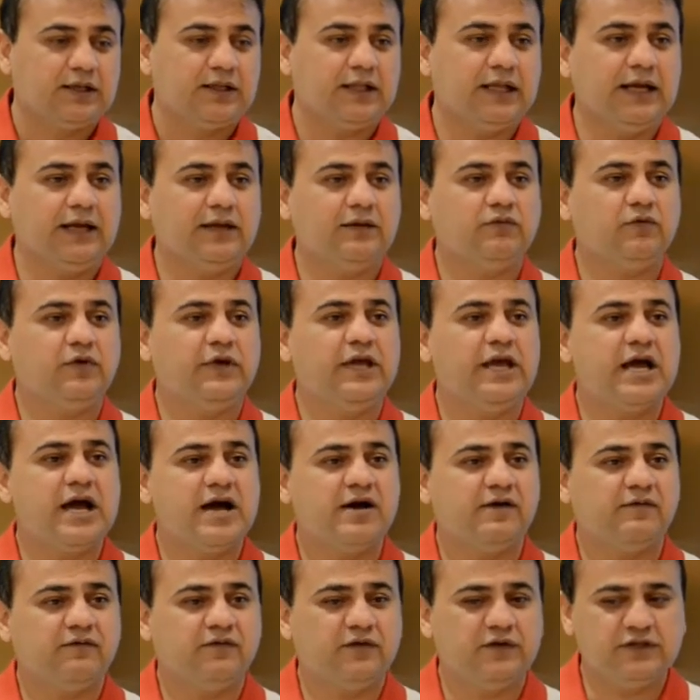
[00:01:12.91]
Then we
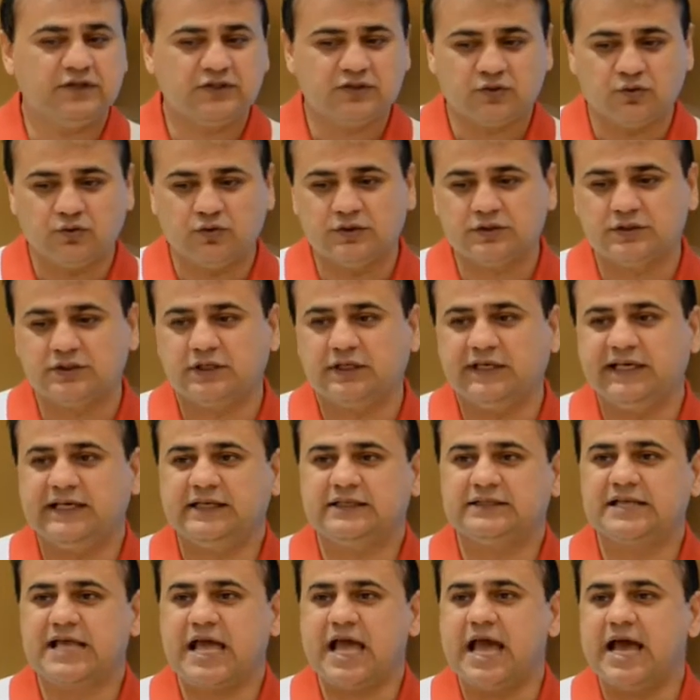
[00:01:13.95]
have
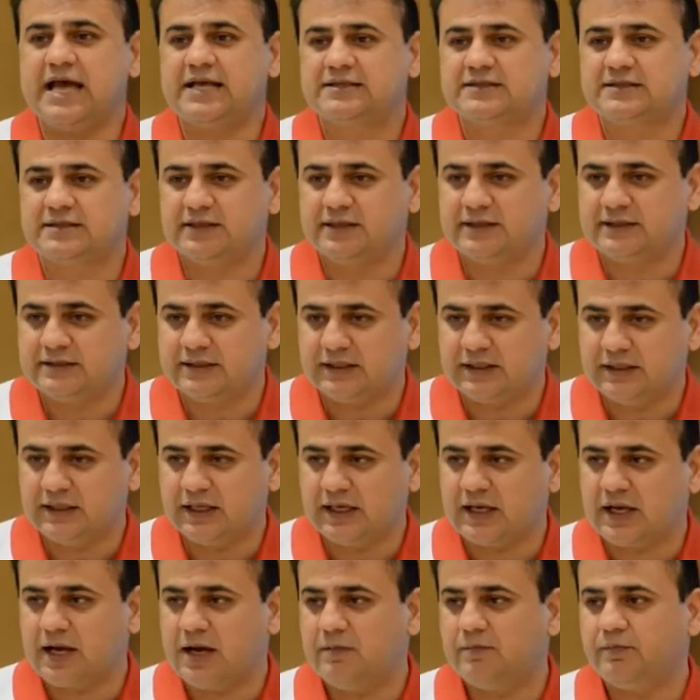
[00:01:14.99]
resources, assets in
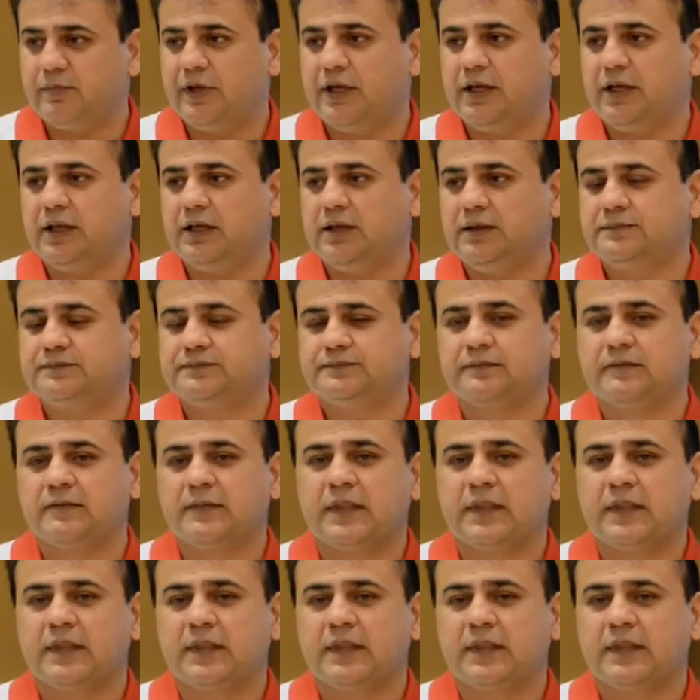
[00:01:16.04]
the company